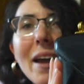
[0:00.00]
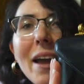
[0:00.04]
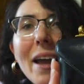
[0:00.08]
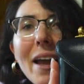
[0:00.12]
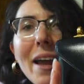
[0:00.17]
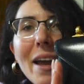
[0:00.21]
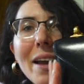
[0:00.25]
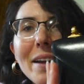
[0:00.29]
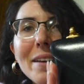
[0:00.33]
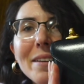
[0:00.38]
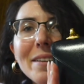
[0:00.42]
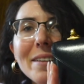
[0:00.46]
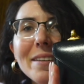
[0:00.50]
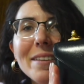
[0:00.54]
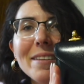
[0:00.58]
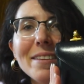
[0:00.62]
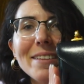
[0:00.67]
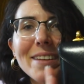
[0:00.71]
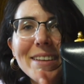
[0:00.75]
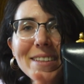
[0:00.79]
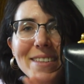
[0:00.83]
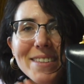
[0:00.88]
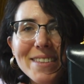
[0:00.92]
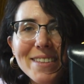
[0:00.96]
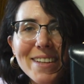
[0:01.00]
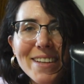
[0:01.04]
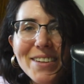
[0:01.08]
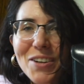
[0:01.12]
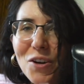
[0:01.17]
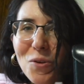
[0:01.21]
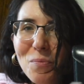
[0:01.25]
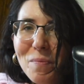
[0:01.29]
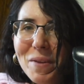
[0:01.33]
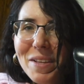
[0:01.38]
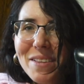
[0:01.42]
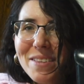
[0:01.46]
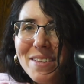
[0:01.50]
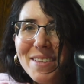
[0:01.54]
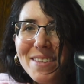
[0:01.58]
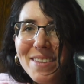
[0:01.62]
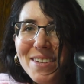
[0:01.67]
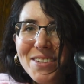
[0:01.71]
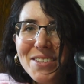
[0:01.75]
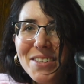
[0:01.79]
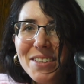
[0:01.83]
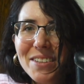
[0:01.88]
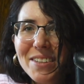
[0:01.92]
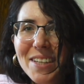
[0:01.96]
And it's it opens in
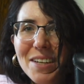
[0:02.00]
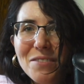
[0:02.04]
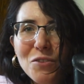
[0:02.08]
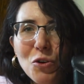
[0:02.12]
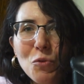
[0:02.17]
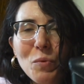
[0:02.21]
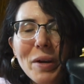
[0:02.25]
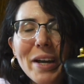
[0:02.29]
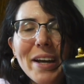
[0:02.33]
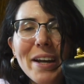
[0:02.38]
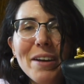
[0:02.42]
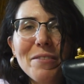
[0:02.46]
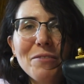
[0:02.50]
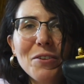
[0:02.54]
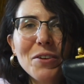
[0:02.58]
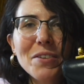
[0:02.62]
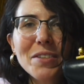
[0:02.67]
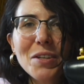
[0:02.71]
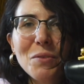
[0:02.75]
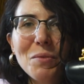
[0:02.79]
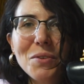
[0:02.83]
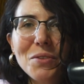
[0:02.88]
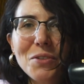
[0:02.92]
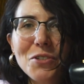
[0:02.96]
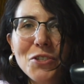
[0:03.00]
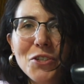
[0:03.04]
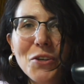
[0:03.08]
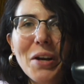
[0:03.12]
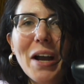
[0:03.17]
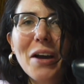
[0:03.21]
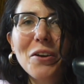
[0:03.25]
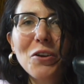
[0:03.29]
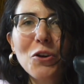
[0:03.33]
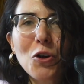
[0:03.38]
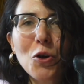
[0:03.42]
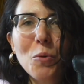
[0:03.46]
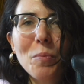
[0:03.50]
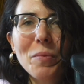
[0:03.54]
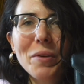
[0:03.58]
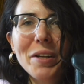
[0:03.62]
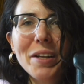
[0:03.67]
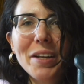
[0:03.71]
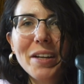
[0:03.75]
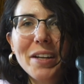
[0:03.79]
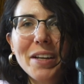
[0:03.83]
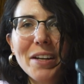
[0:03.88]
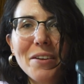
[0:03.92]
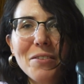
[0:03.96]
such a clever way. At first I wasn't sure how to open
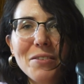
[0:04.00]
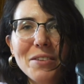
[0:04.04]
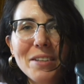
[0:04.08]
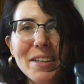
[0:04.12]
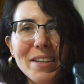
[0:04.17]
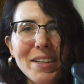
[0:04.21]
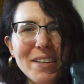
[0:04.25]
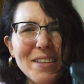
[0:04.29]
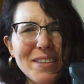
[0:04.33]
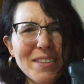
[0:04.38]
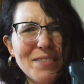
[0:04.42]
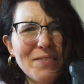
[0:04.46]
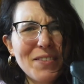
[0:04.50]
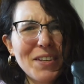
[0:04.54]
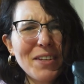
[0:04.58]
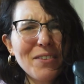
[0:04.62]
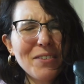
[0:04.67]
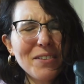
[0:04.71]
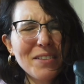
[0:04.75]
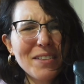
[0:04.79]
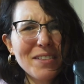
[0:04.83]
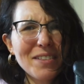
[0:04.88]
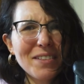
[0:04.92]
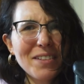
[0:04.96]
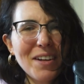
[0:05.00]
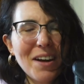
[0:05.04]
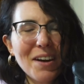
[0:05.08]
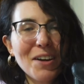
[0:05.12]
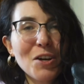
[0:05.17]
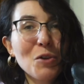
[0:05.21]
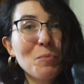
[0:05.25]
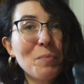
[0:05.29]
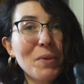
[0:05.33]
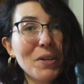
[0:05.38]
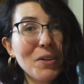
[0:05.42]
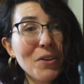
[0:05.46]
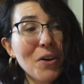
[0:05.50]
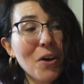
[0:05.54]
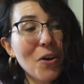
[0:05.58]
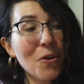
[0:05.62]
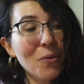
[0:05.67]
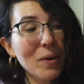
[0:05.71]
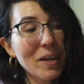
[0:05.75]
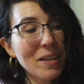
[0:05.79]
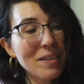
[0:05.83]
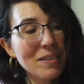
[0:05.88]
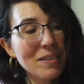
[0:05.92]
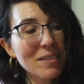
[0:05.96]
it and I was like, it feels stuck. But
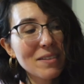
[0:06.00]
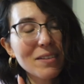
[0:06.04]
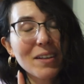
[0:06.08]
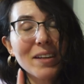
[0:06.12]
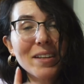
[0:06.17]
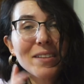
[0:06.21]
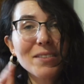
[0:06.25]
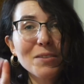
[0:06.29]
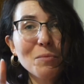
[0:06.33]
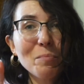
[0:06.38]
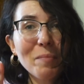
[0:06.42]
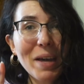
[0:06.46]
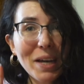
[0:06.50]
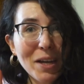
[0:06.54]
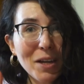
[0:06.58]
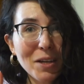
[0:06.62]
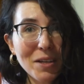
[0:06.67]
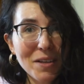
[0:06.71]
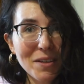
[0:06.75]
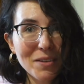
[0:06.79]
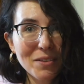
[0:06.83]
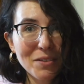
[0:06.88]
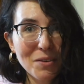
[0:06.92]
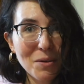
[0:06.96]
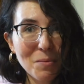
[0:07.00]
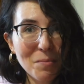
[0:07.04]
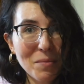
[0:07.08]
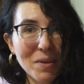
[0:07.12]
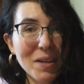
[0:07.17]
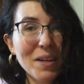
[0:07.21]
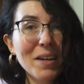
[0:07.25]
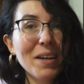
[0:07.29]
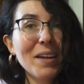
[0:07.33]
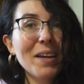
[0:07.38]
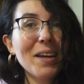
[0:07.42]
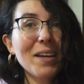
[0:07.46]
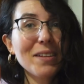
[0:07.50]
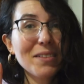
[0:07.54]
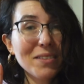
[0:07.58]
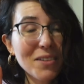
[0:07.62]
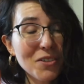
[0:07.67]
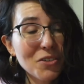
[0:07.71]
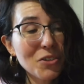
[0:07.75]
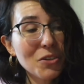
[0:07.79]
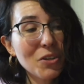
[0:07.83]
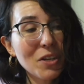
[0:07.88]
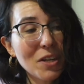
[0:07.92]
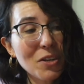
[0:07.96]
no, it's it's a mechanism. It's
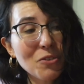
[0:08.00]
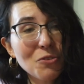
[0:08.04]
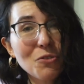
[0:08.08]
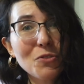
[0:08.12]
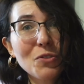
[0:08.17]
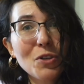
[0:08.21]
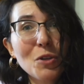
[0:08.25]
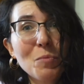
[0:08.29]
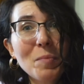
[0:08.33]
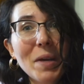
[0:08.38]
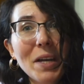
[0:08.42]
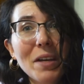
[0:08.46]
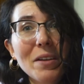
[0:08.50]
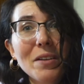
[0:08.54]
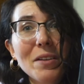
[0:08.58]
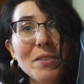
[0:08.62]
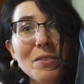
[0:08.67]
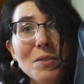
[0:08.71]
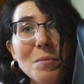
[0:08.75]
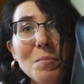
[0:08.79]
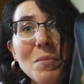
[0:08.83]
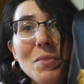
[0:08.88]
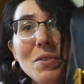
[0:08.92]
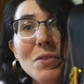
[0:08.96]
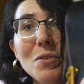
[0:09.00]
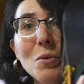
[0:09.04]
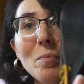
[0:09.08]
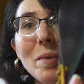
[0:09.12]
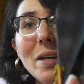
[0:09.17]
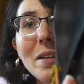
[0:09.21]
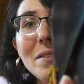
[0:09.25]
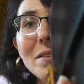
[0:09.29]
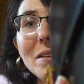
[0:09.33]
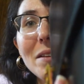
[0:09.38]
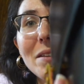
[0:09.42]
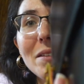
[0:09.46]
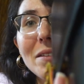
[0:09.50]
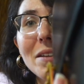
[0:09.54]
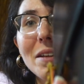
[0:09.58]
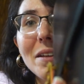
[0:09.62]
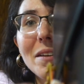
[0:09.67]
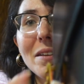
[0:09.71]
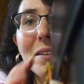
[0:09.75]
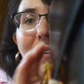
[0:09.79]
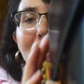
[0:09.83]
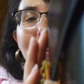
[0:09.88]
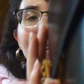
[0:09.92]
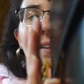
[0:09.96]
such an interesting mechanism. So basically,